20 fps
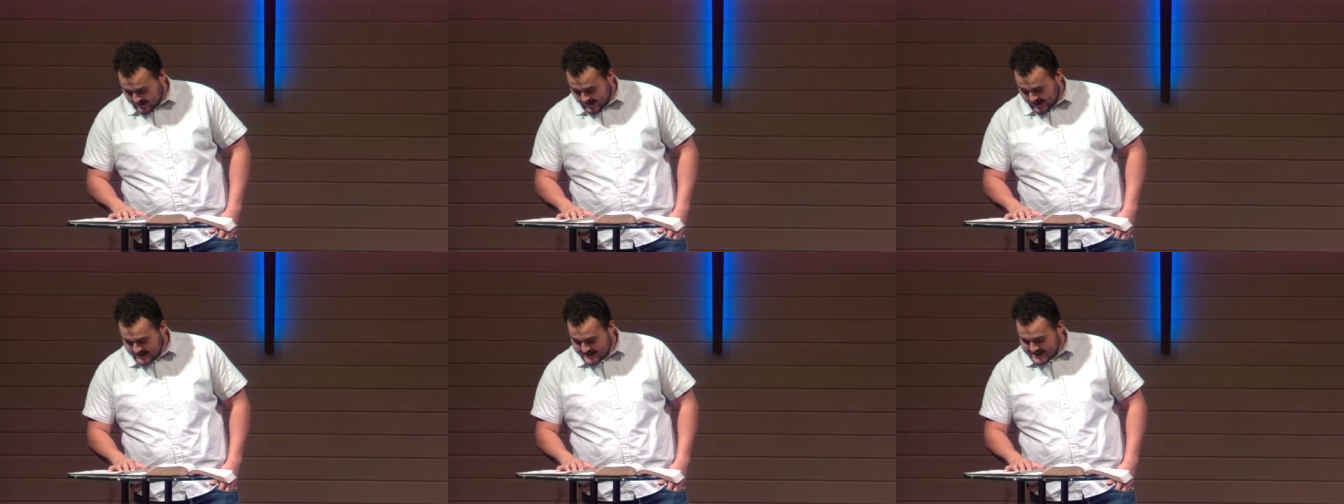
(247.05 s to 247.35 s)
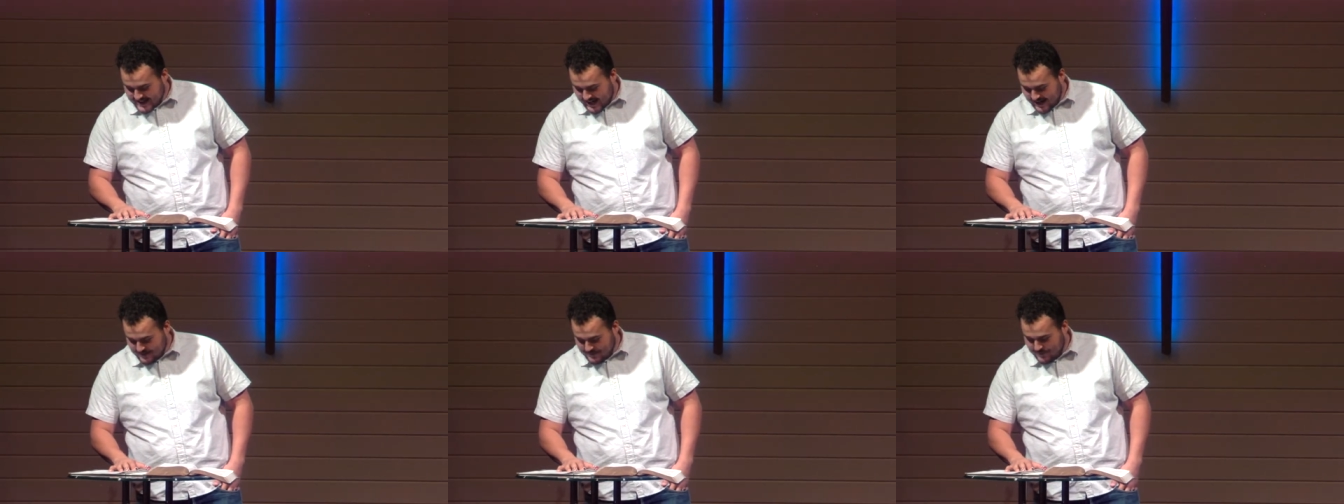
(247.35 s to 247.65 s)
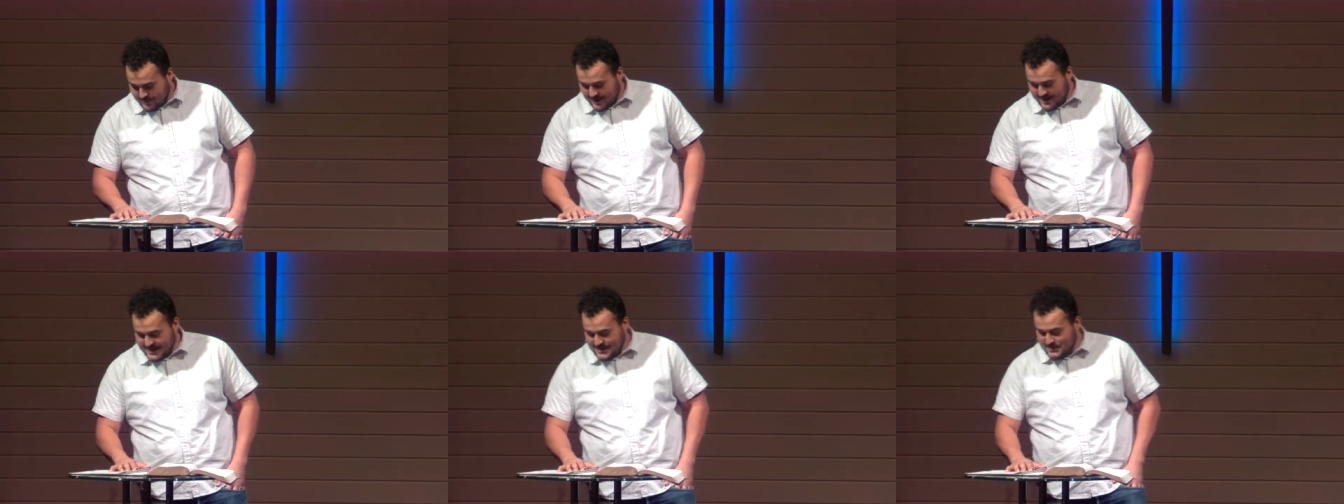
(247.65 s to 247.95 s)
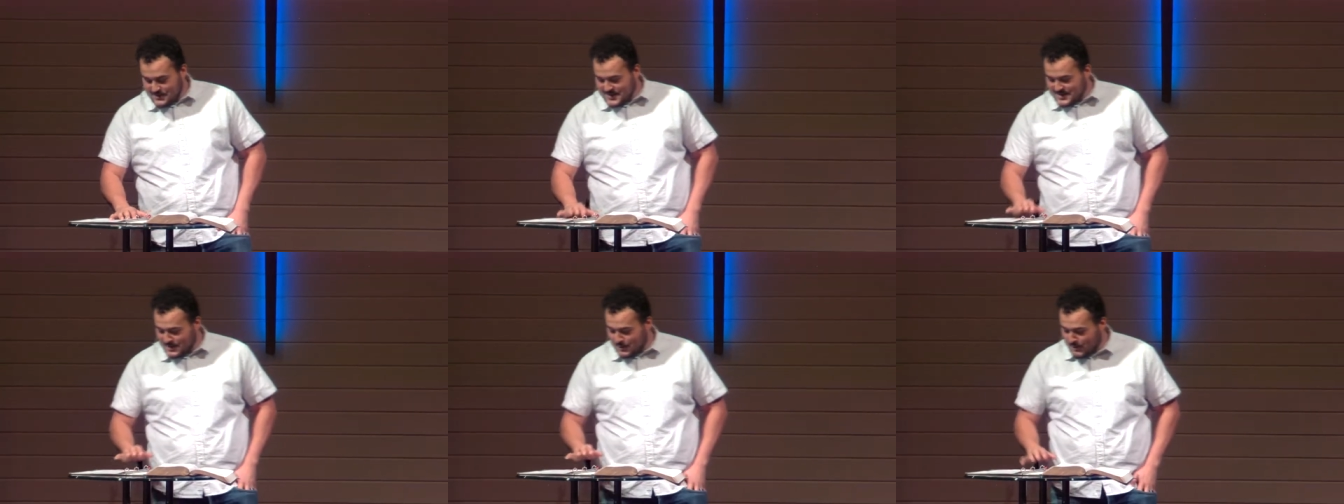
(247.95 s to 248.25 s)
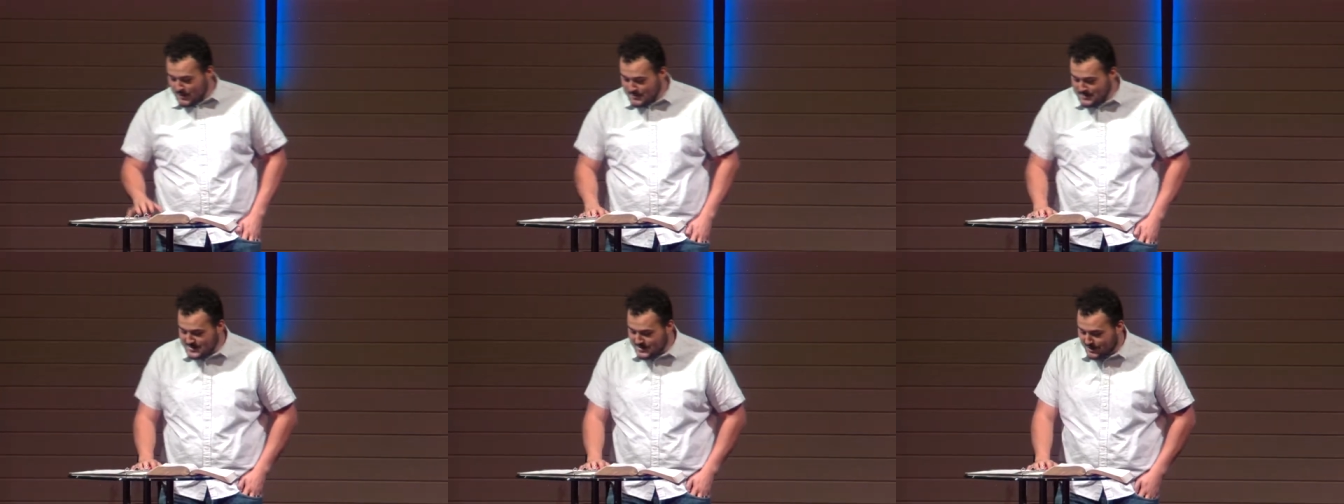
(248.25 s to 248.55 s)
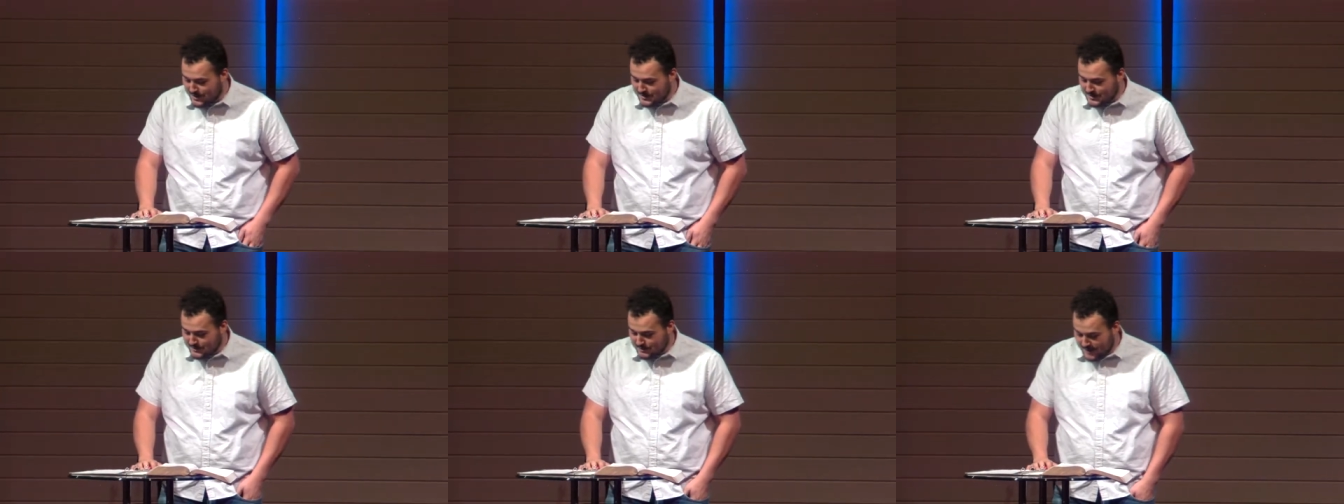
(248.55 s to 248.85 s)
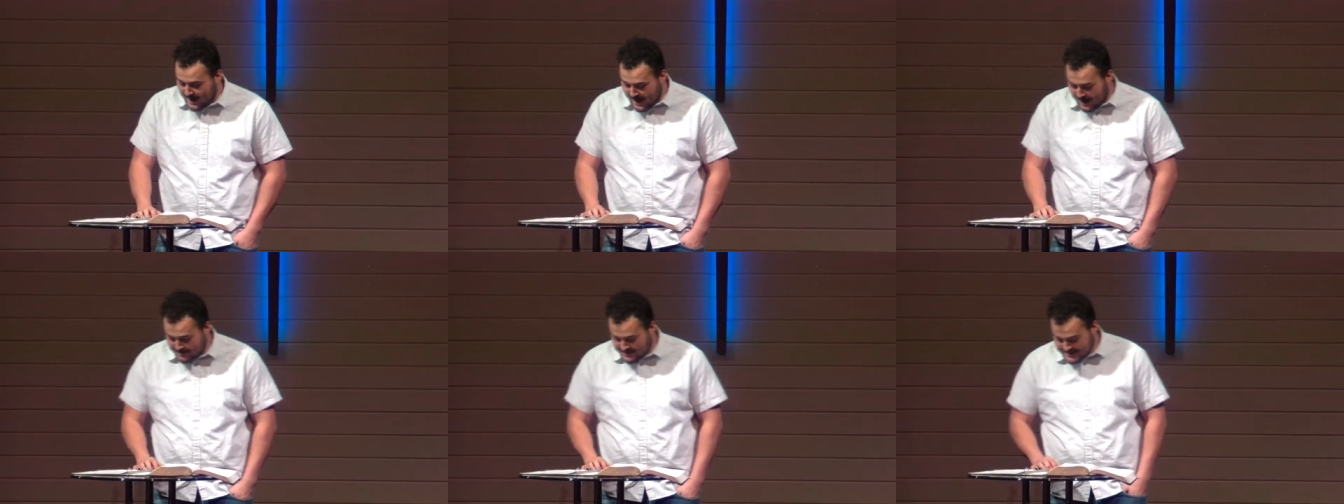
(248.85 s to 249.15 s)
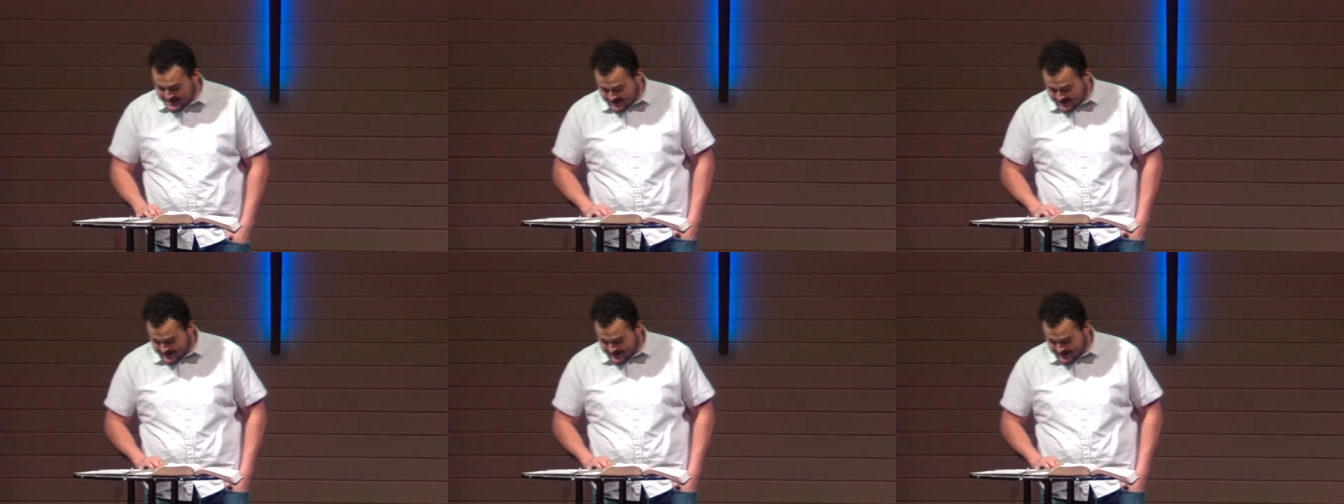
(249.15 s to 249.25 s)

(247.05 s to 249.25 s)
And it's kind of funny when the women aren't around,